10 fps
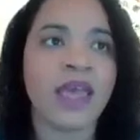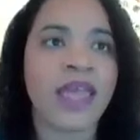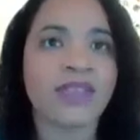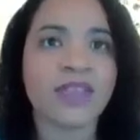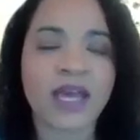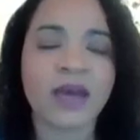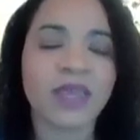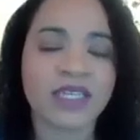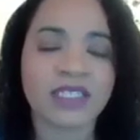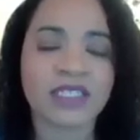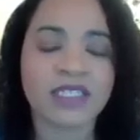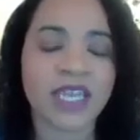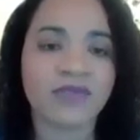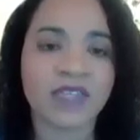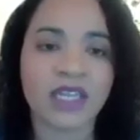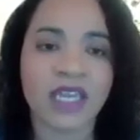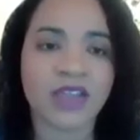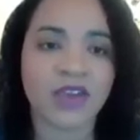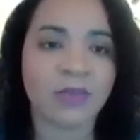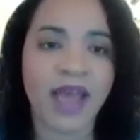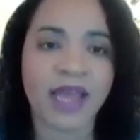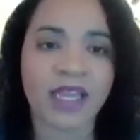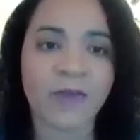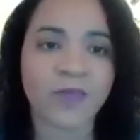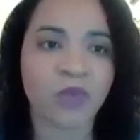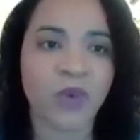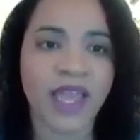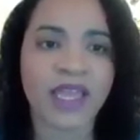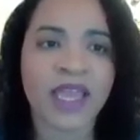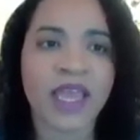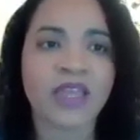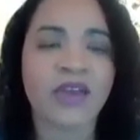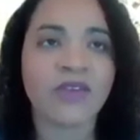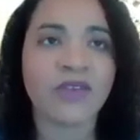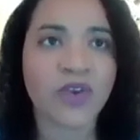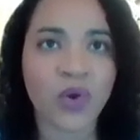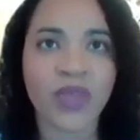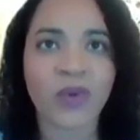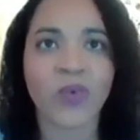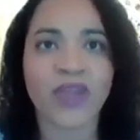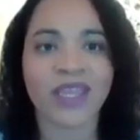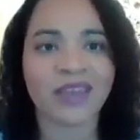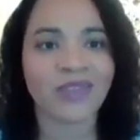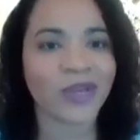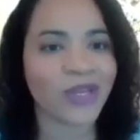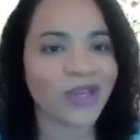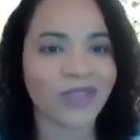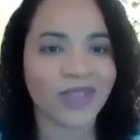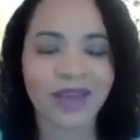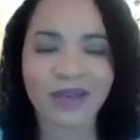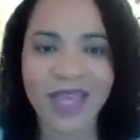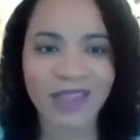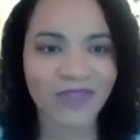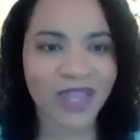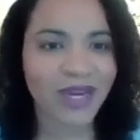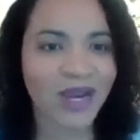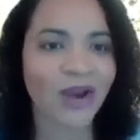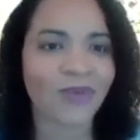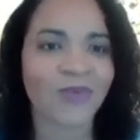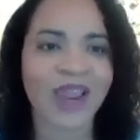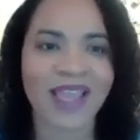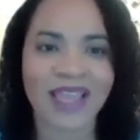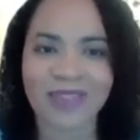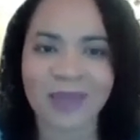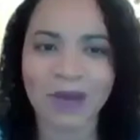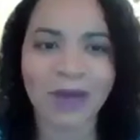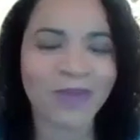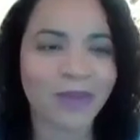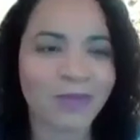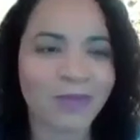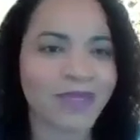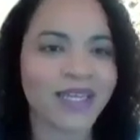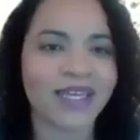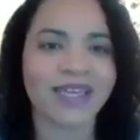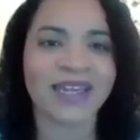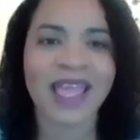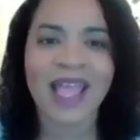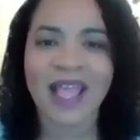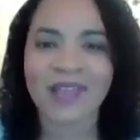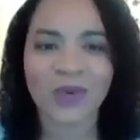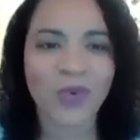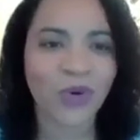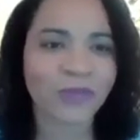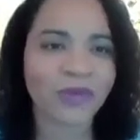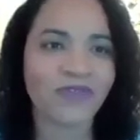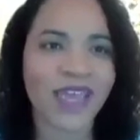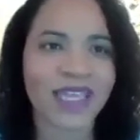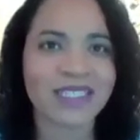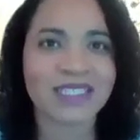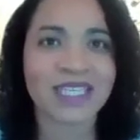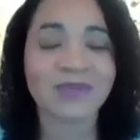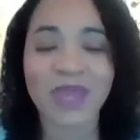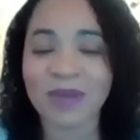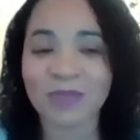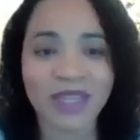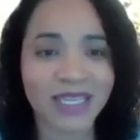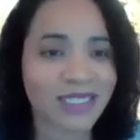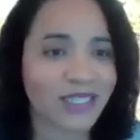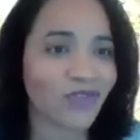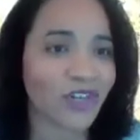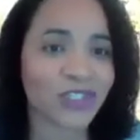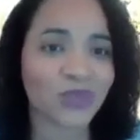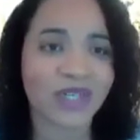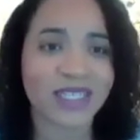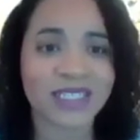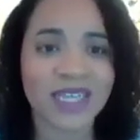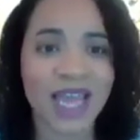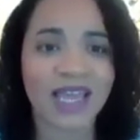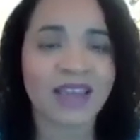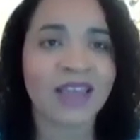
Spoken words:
and then coming into safety in your body, right? And knowing when the elevated heart rate and the pumping blood and the warmed face is maybe pleasant versus when it's not,